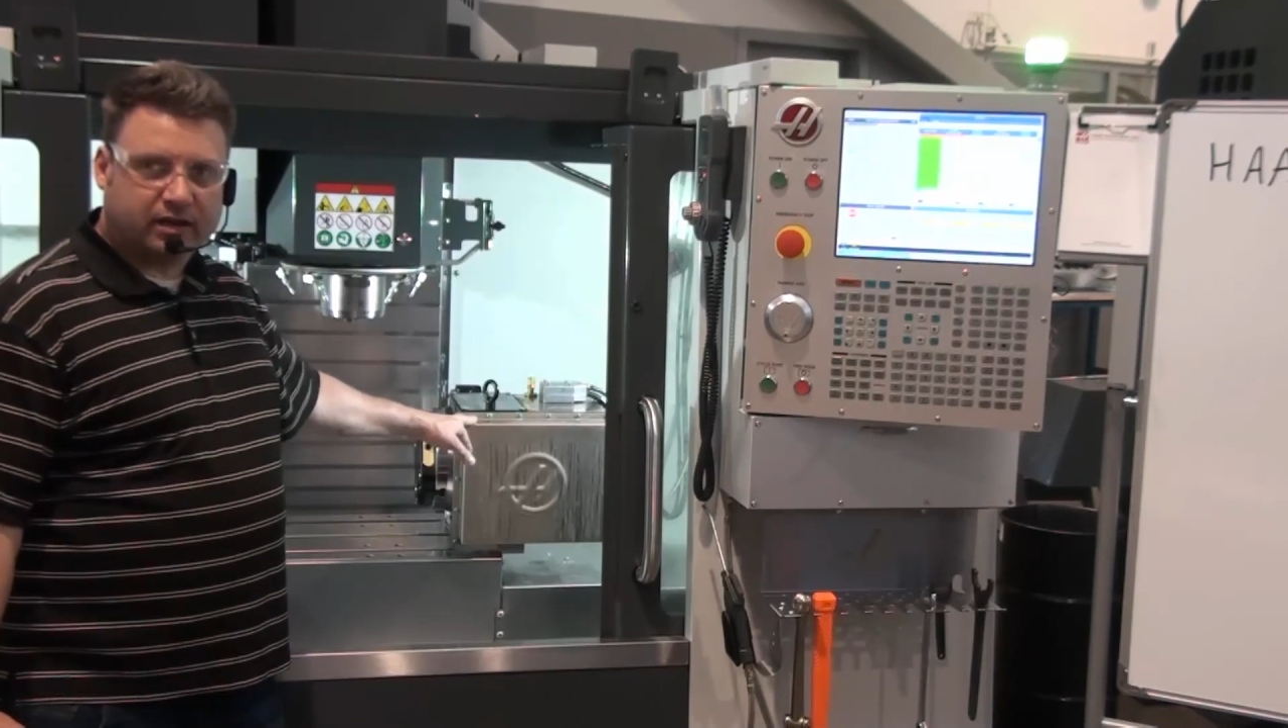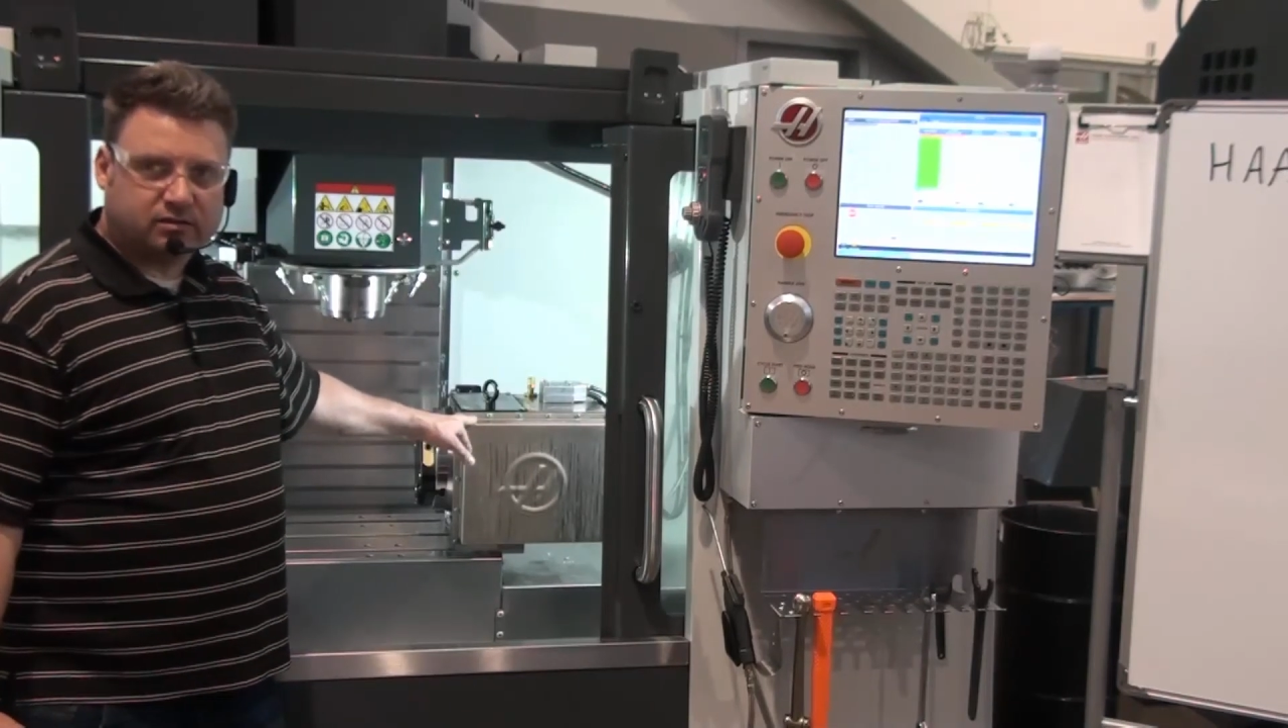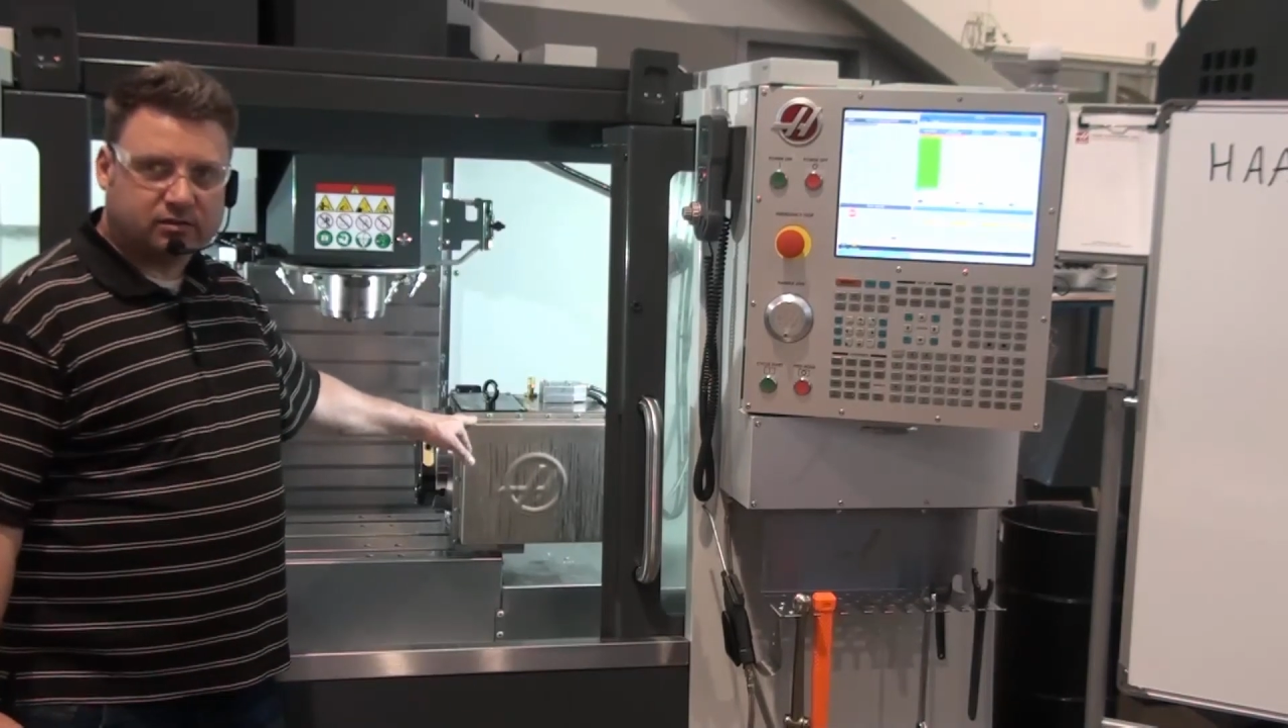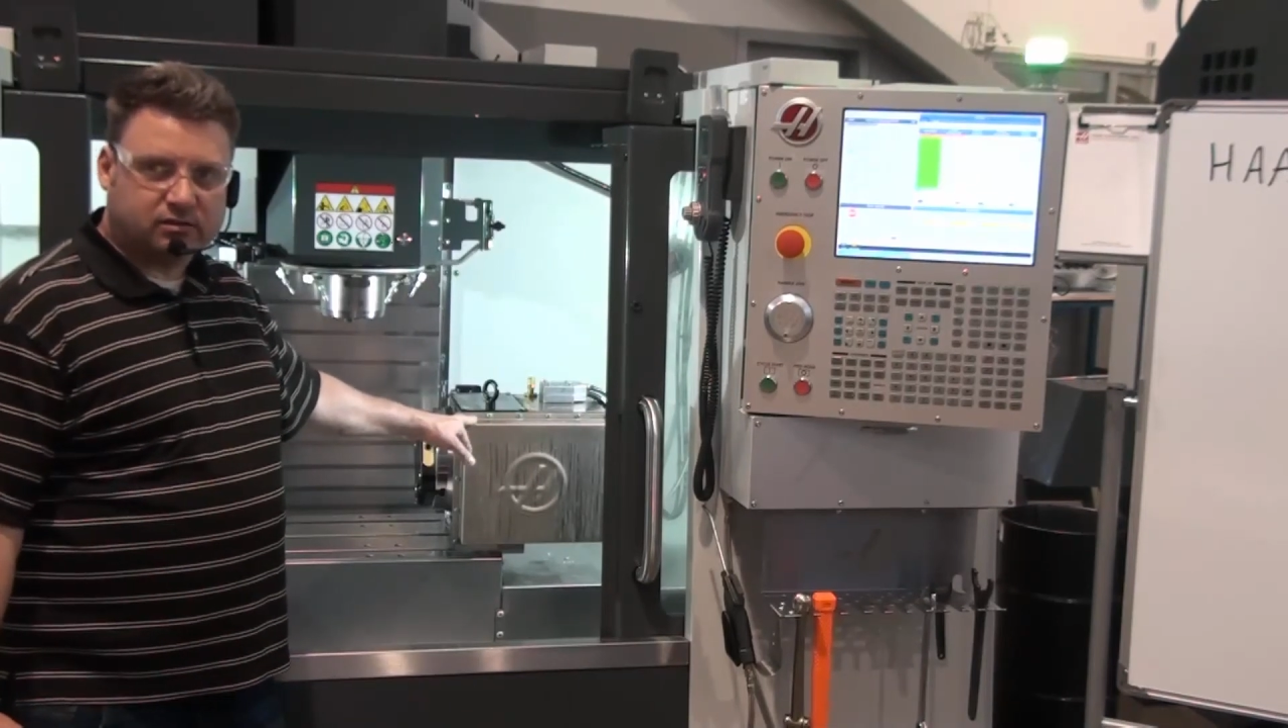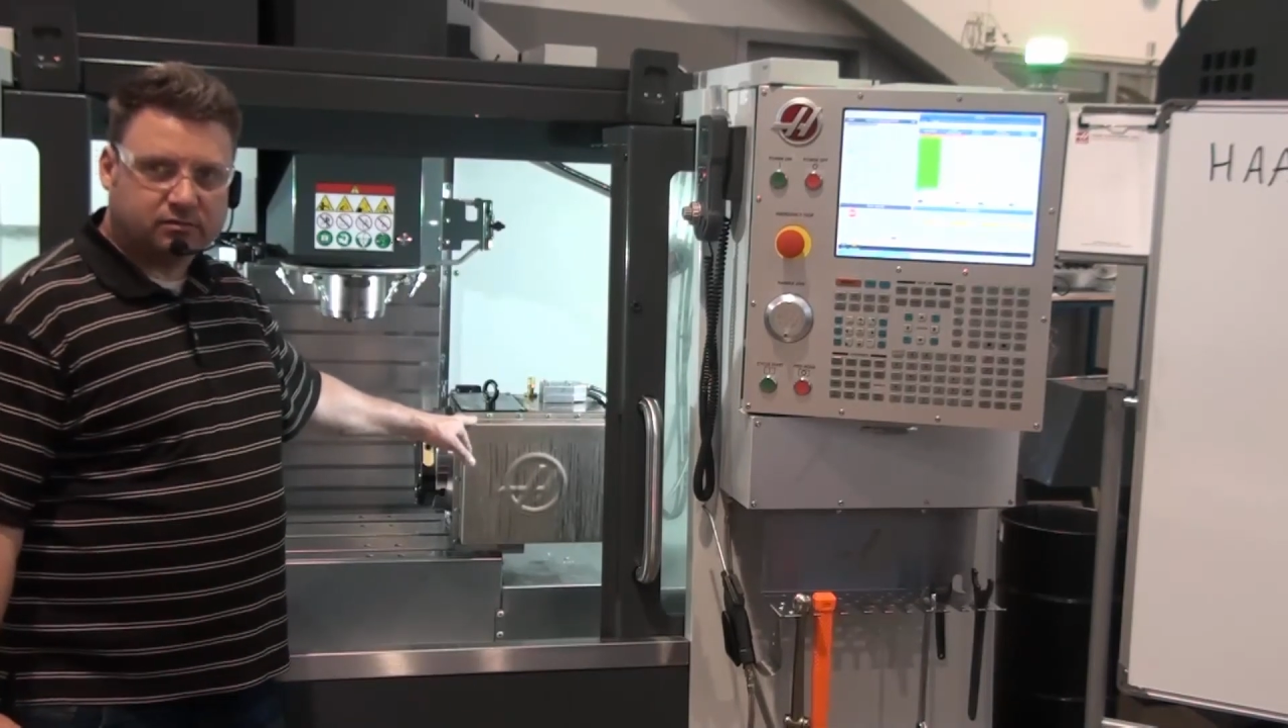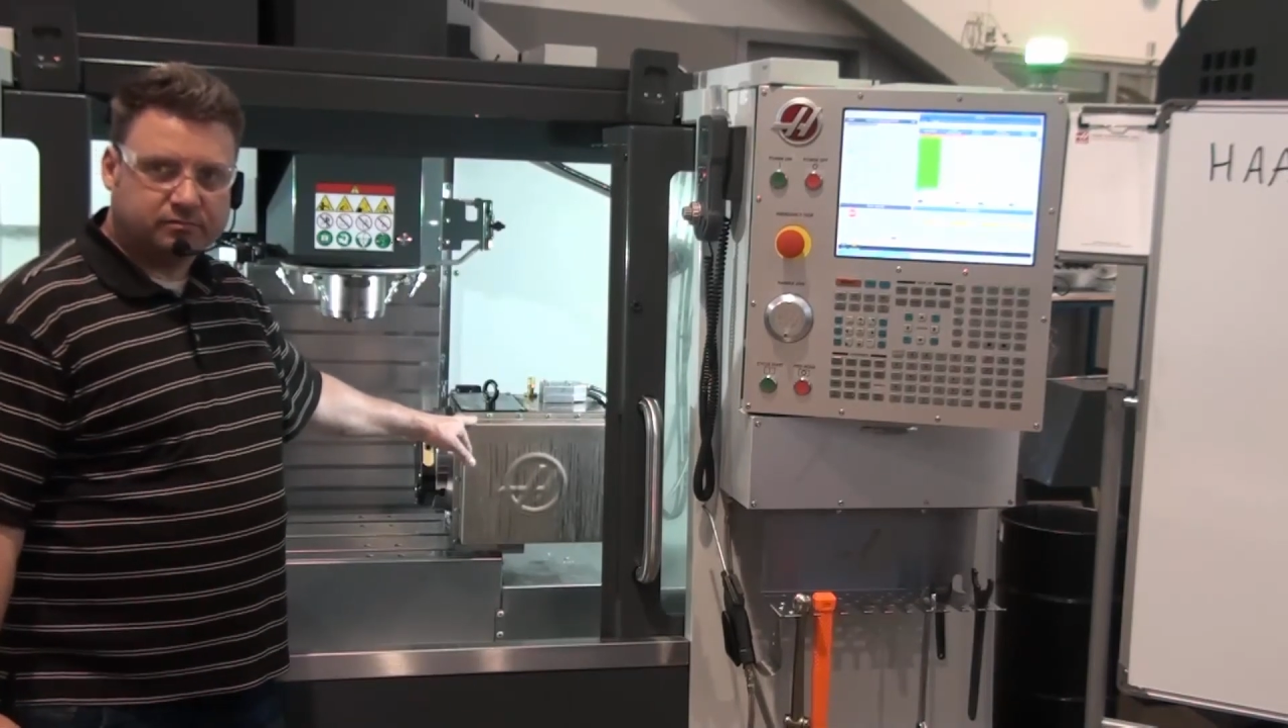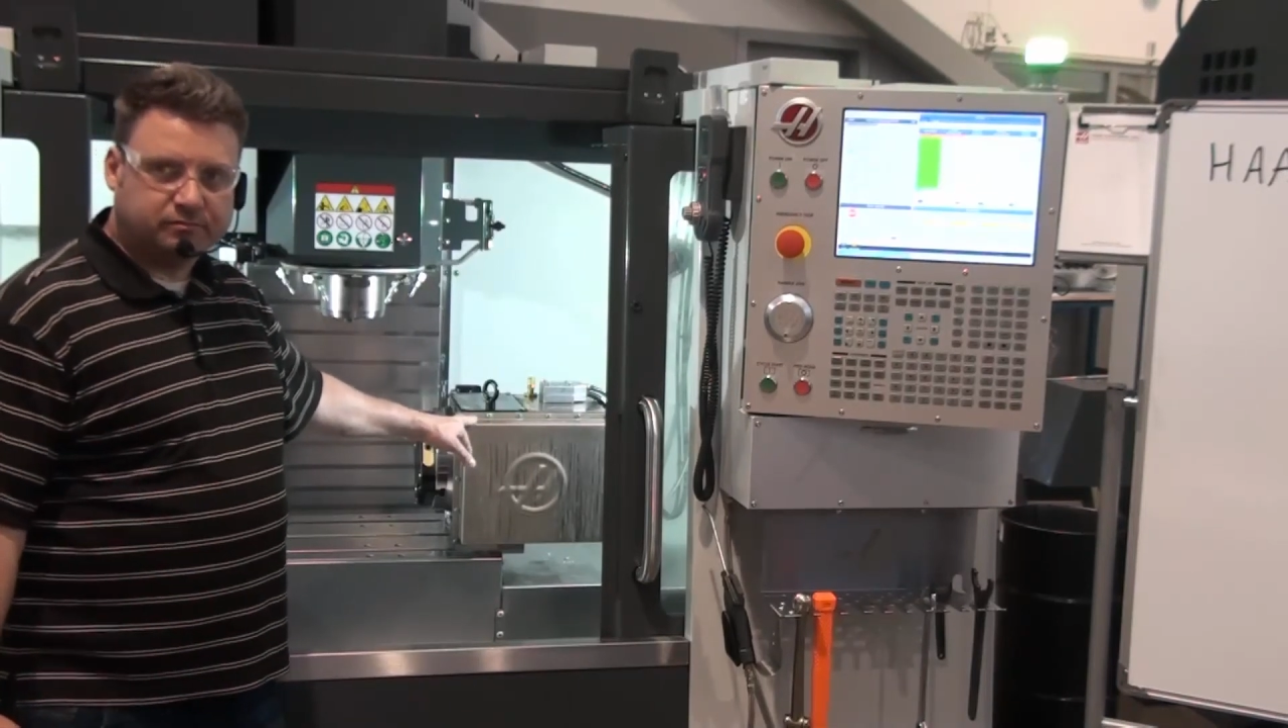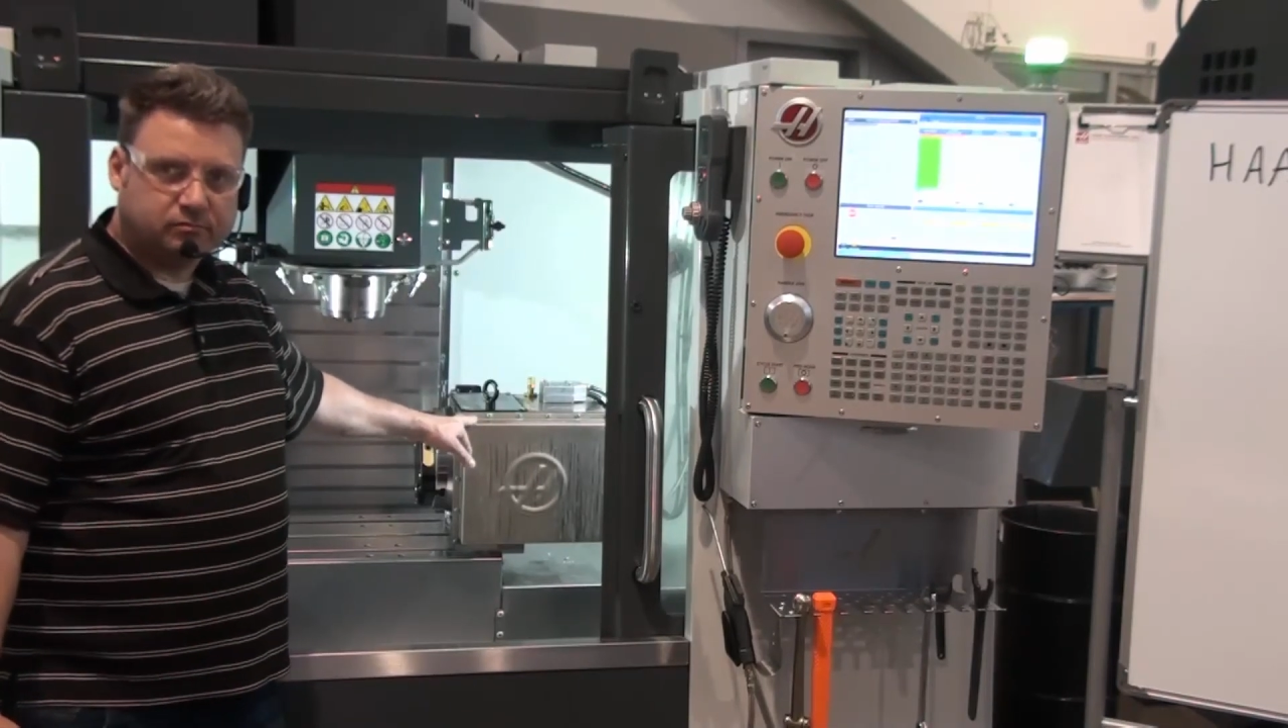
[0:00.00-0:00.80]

axis.